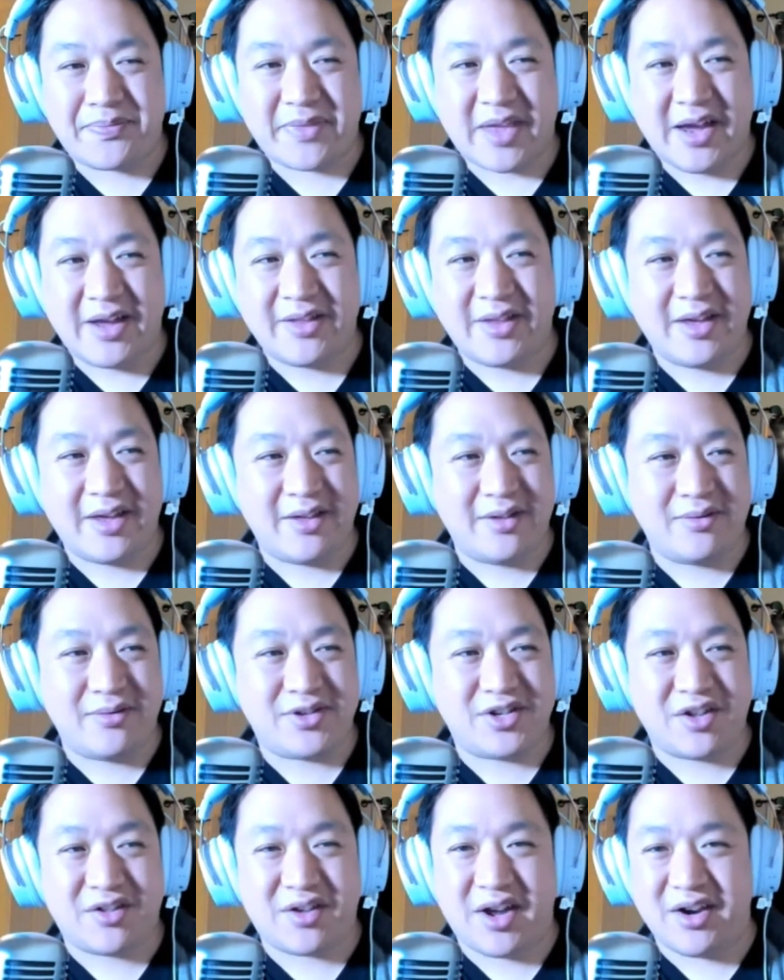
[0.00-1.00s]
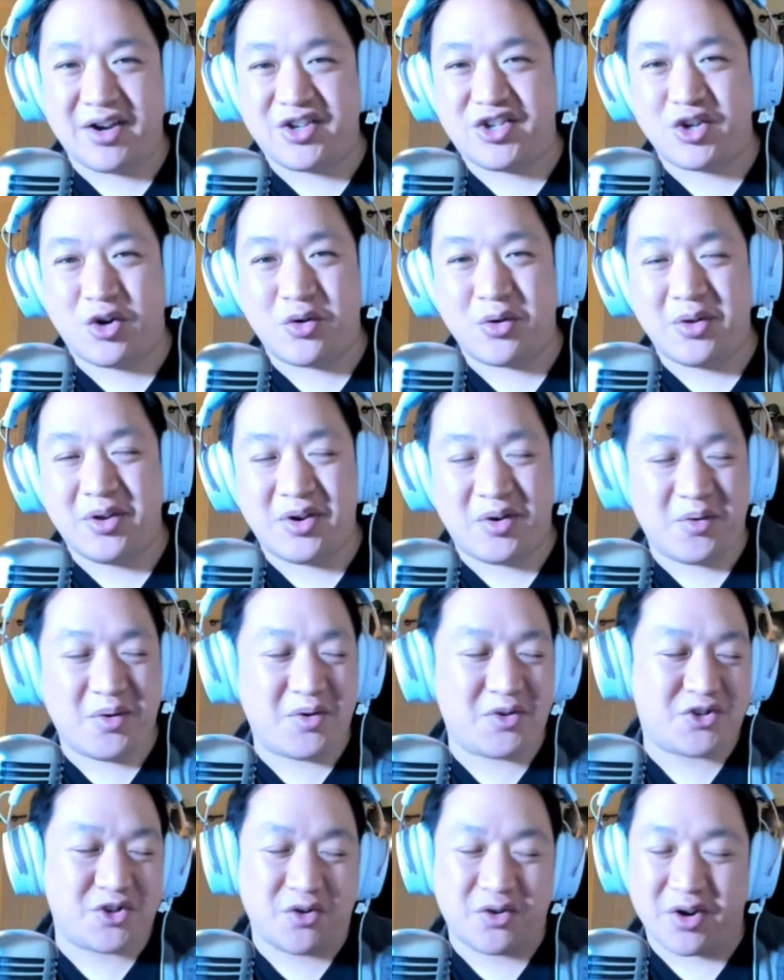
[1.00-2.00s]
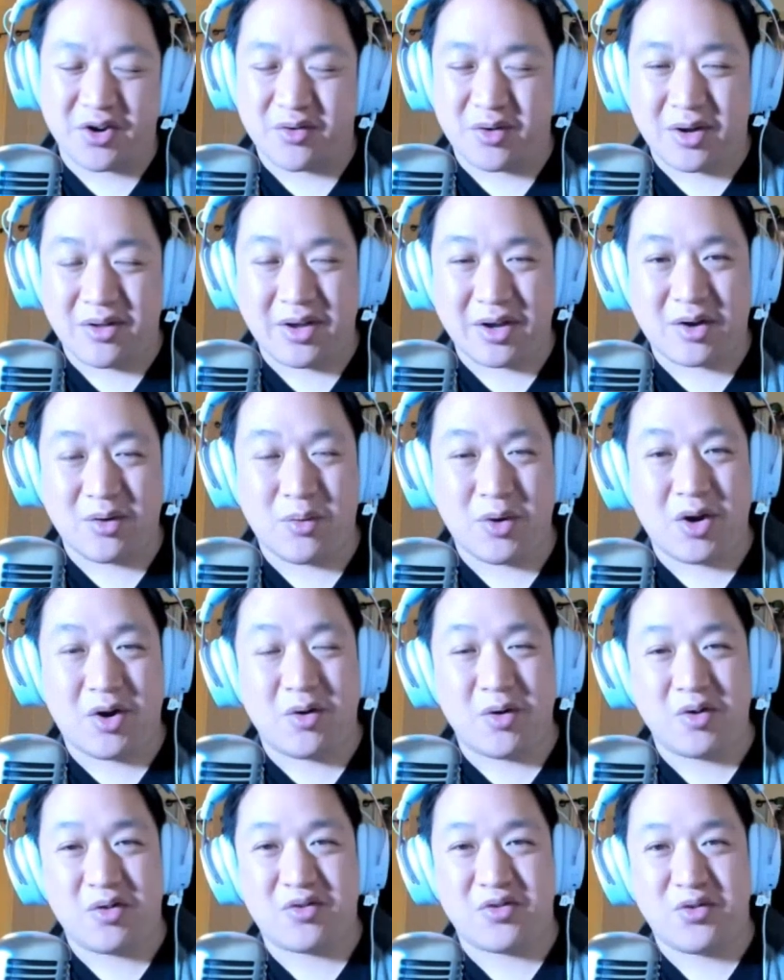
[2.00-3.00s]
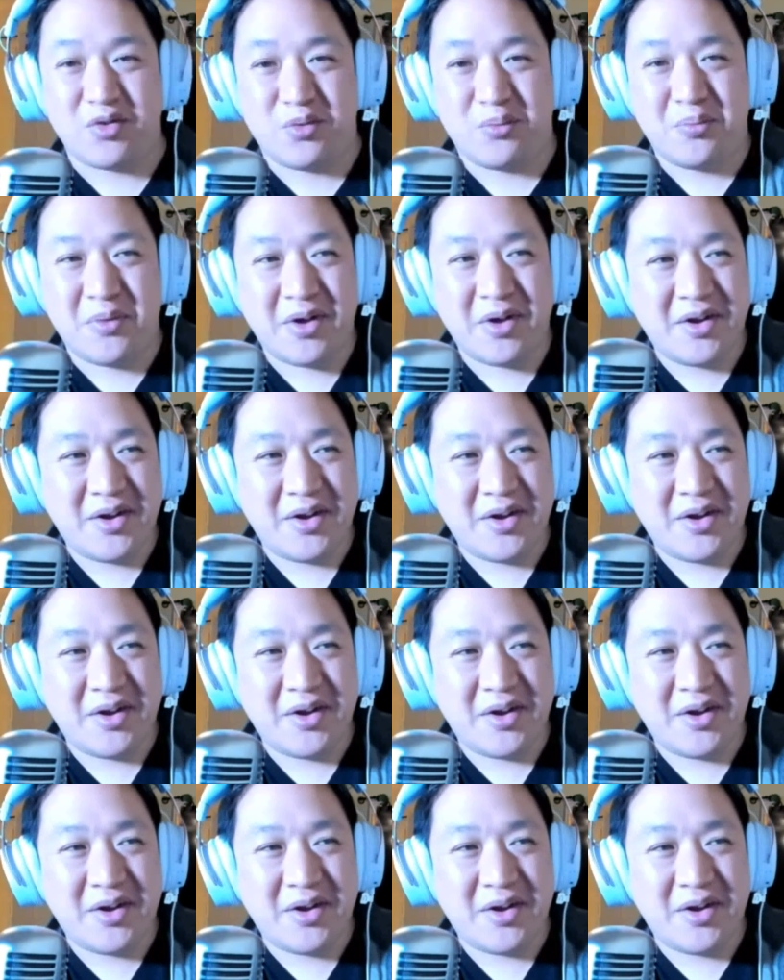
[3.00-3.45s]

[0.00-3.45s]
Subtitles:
And then just kind of joke, we were joking around like we always do.